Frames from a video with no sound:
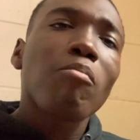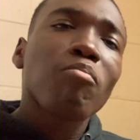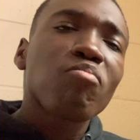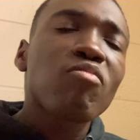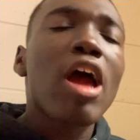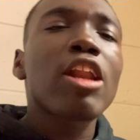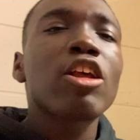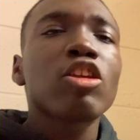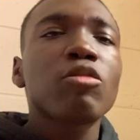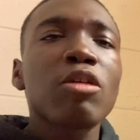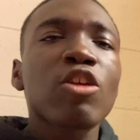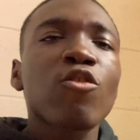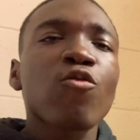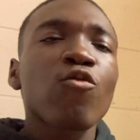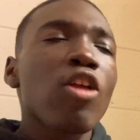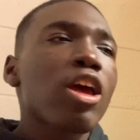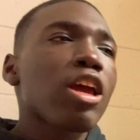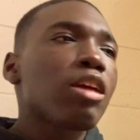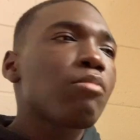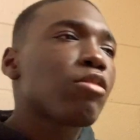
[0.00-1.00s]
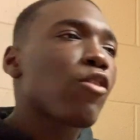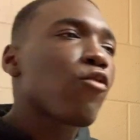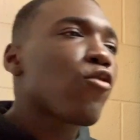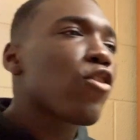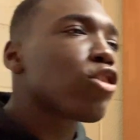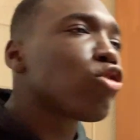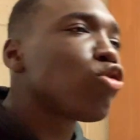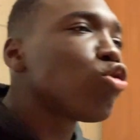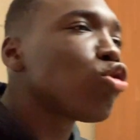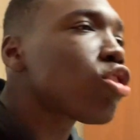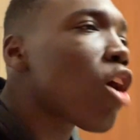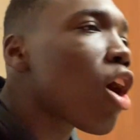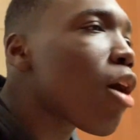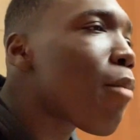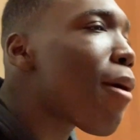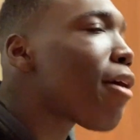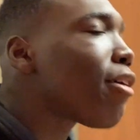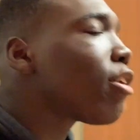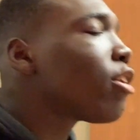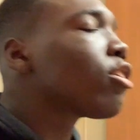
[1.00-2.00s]
Now this bitch flaming. Fuck is you talking
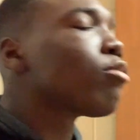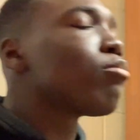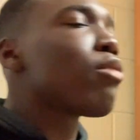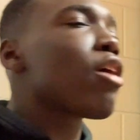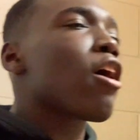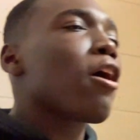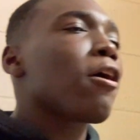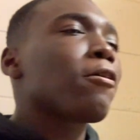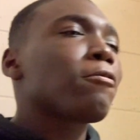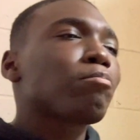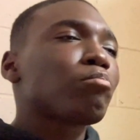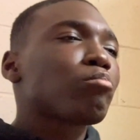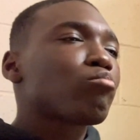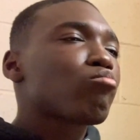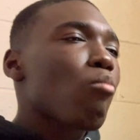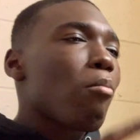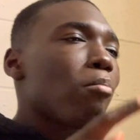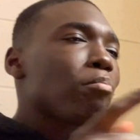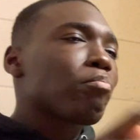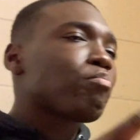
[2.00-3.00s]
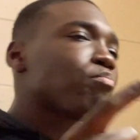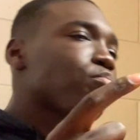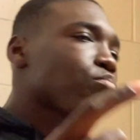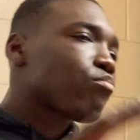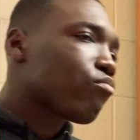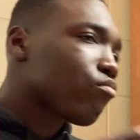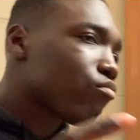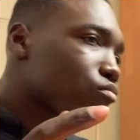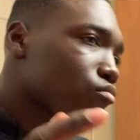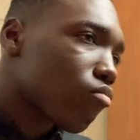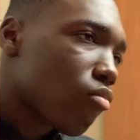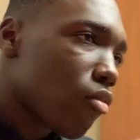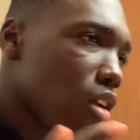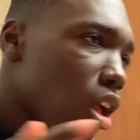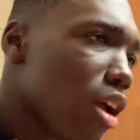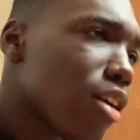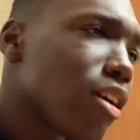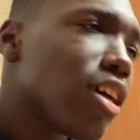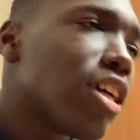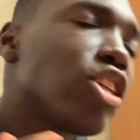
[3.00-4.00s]
about, look, man?
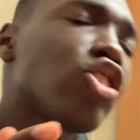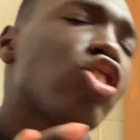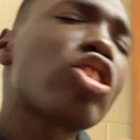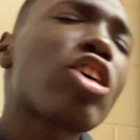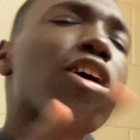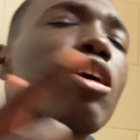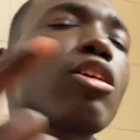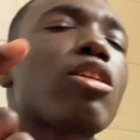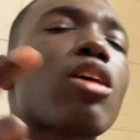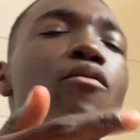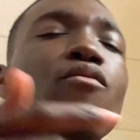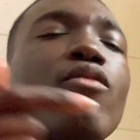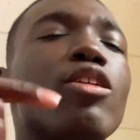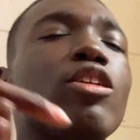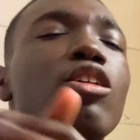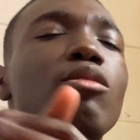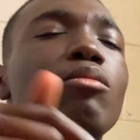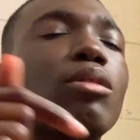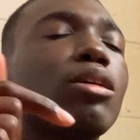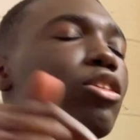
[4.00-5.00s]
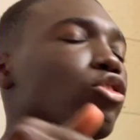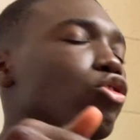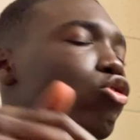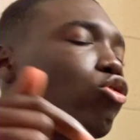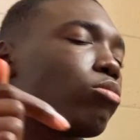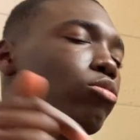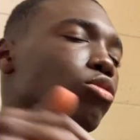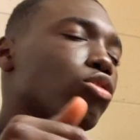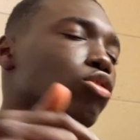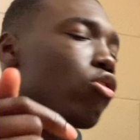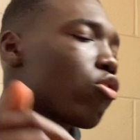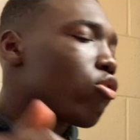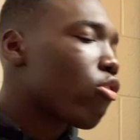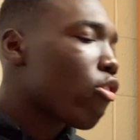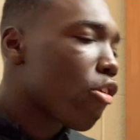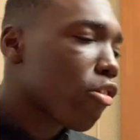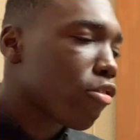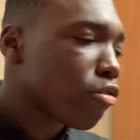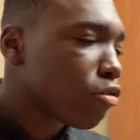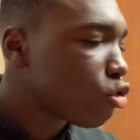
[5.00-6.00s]
Hey, check out that video in my description. Hold
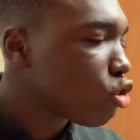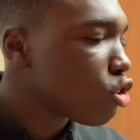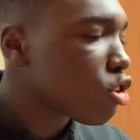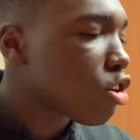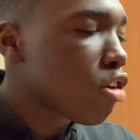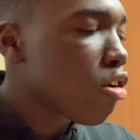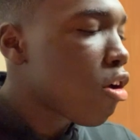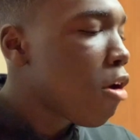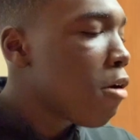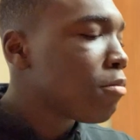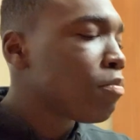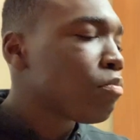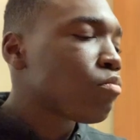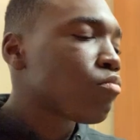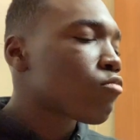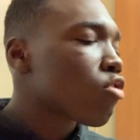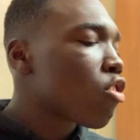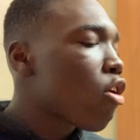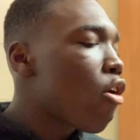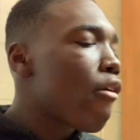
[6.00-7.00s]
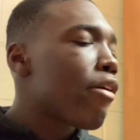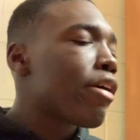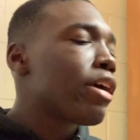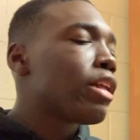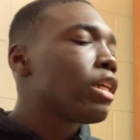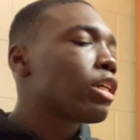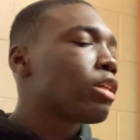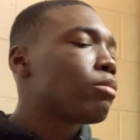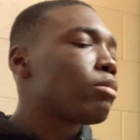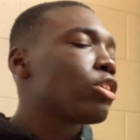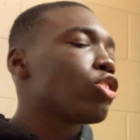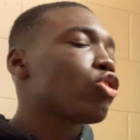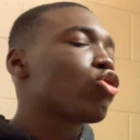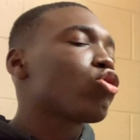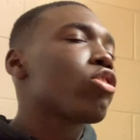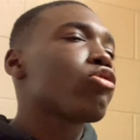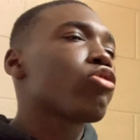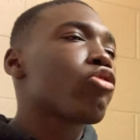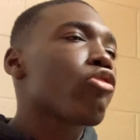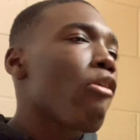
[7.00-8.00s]
on, hold on, check out. Go ahead and look at my
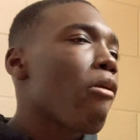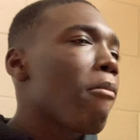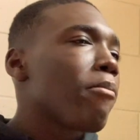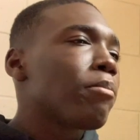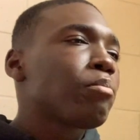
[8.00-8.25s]
description.